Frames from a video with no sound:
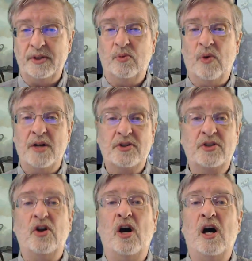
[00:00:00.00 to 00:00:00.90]
these
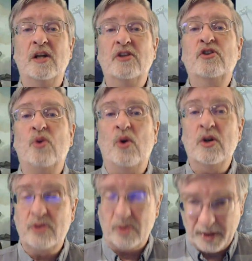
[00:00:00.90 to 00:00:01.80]
watchers taught
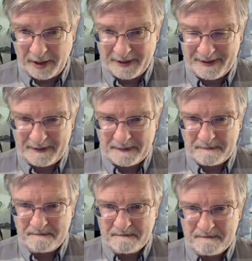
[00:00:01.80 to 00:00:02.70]
sorcery.
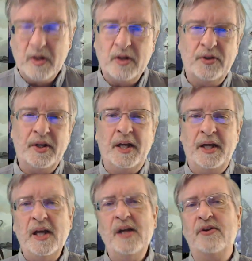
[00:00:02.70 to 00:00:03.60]
Do you,
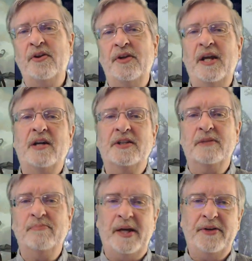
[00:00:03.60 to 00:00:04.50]
again, do you see how
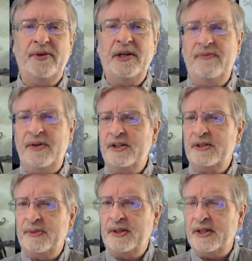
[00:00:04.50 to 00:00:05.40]
these major events
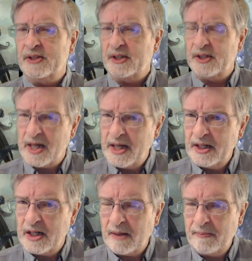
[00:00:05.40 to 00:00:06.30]
begin to
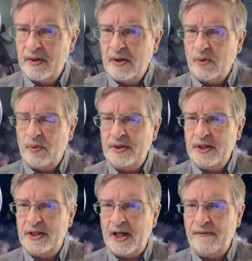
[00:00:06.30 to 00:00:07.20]
line up with the
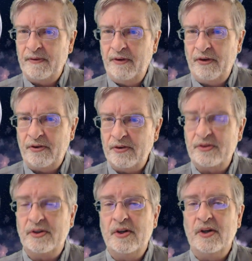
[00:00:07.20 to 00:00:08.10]

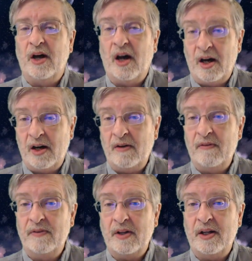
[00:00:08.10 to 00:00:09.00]
definitions
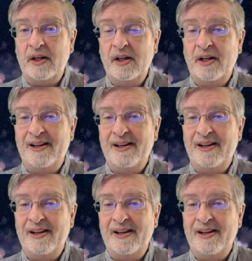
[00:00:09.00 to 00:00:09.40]
of the